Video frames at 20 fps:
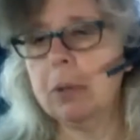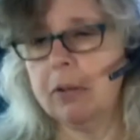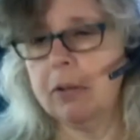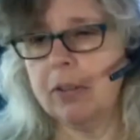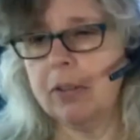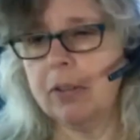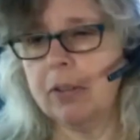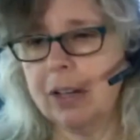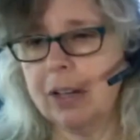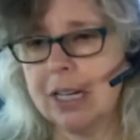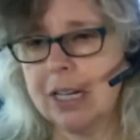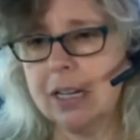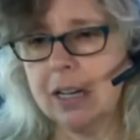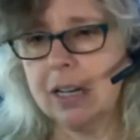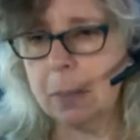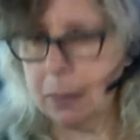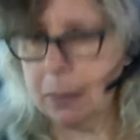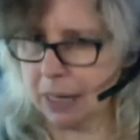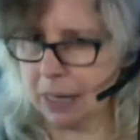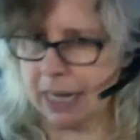of
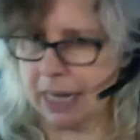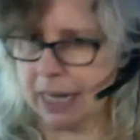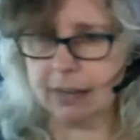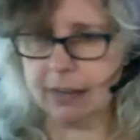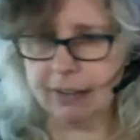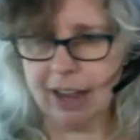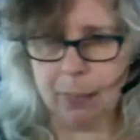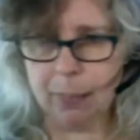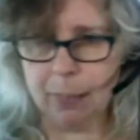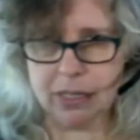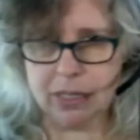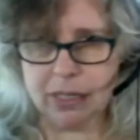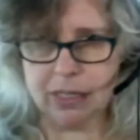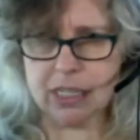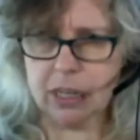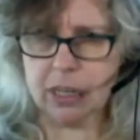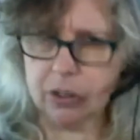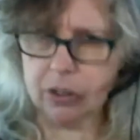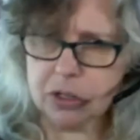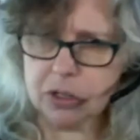updates have happened to
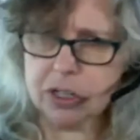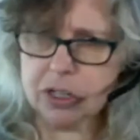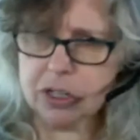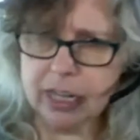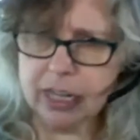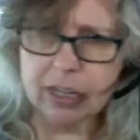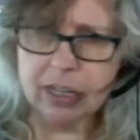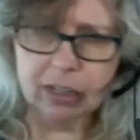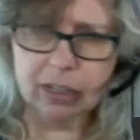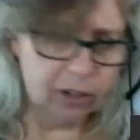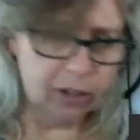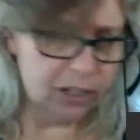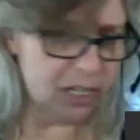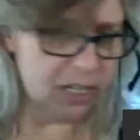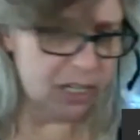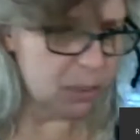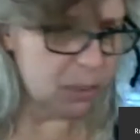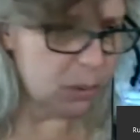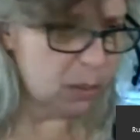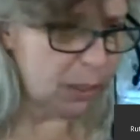this understanding of
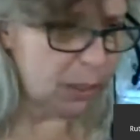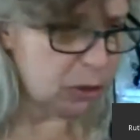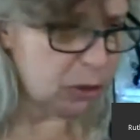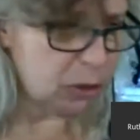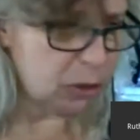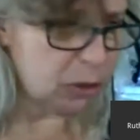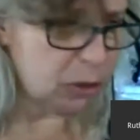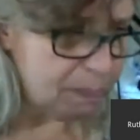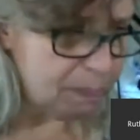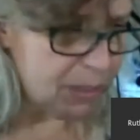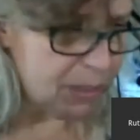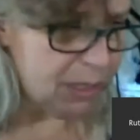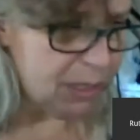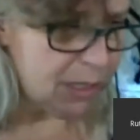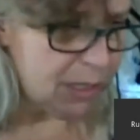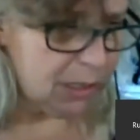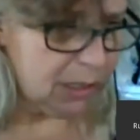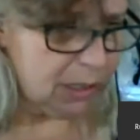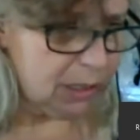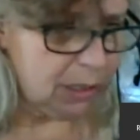autism spectrum.
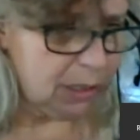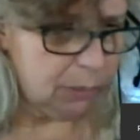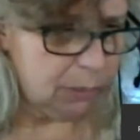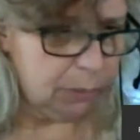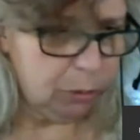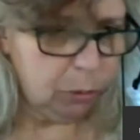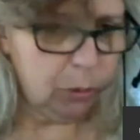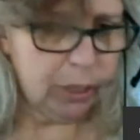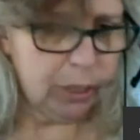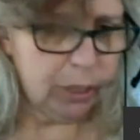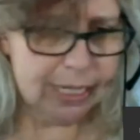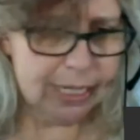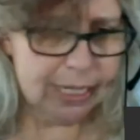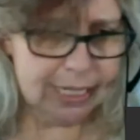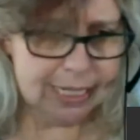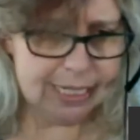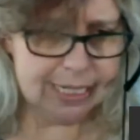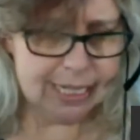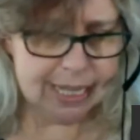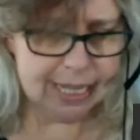One
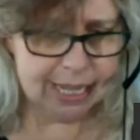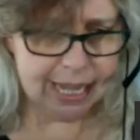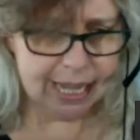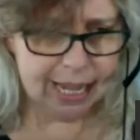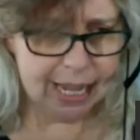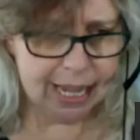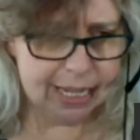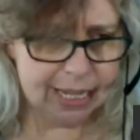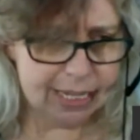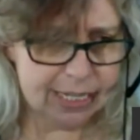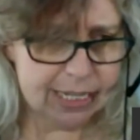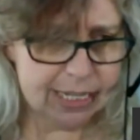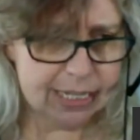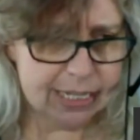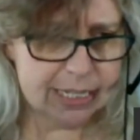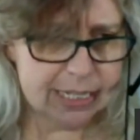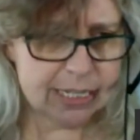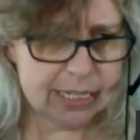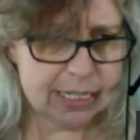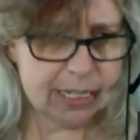is that
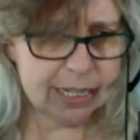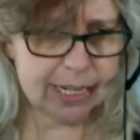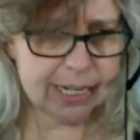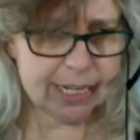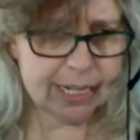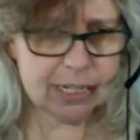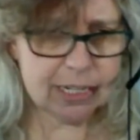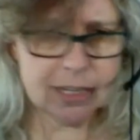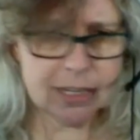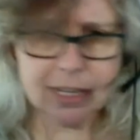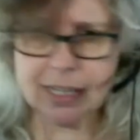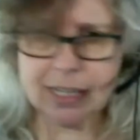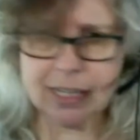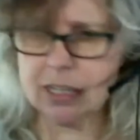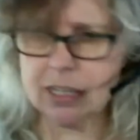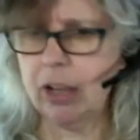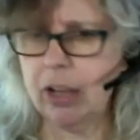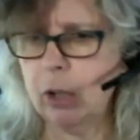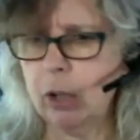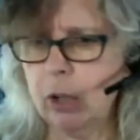the
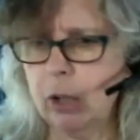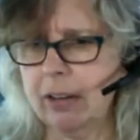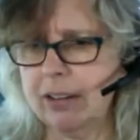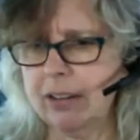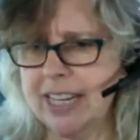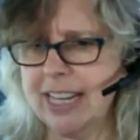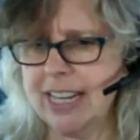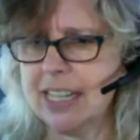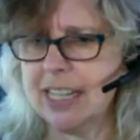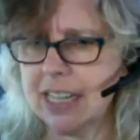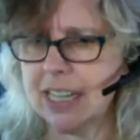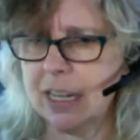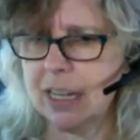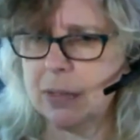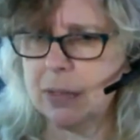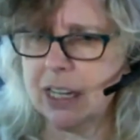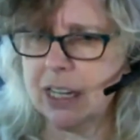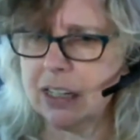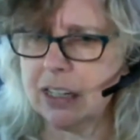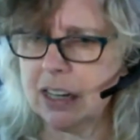help me out,
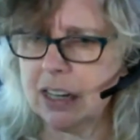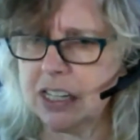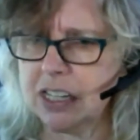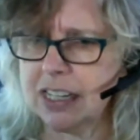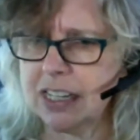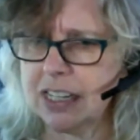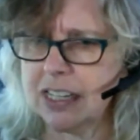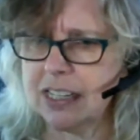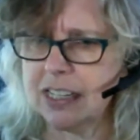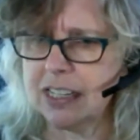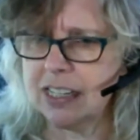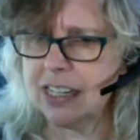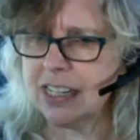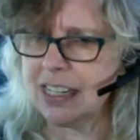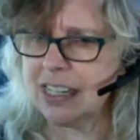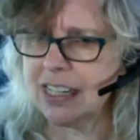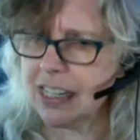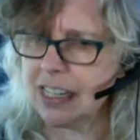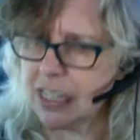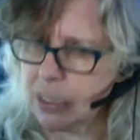DSM, Diagnostic
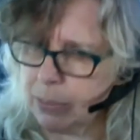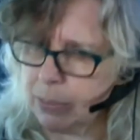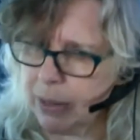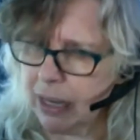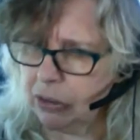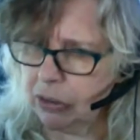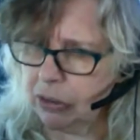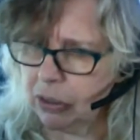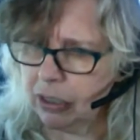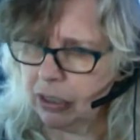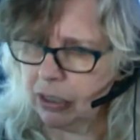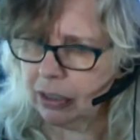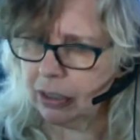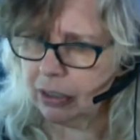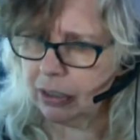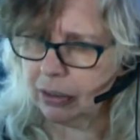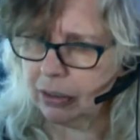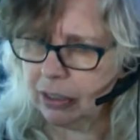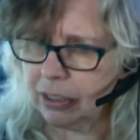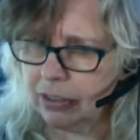Statistics Manual.
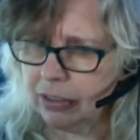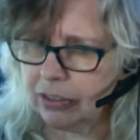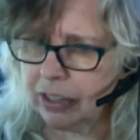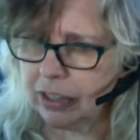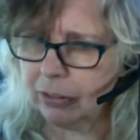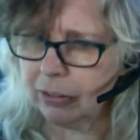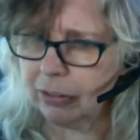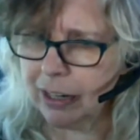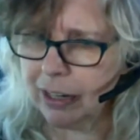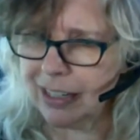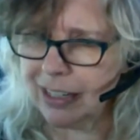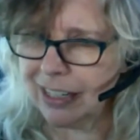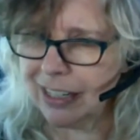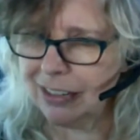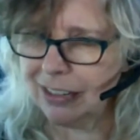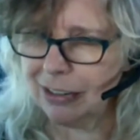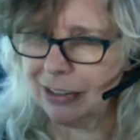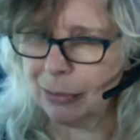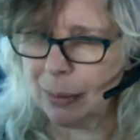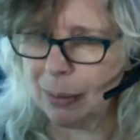Is that right,
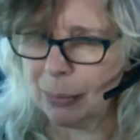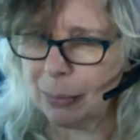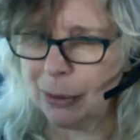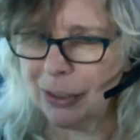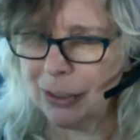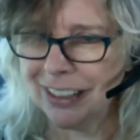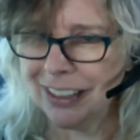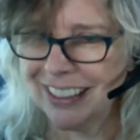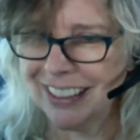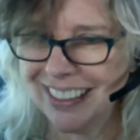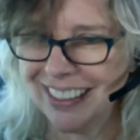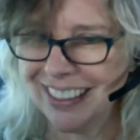Nikki? Do you remember?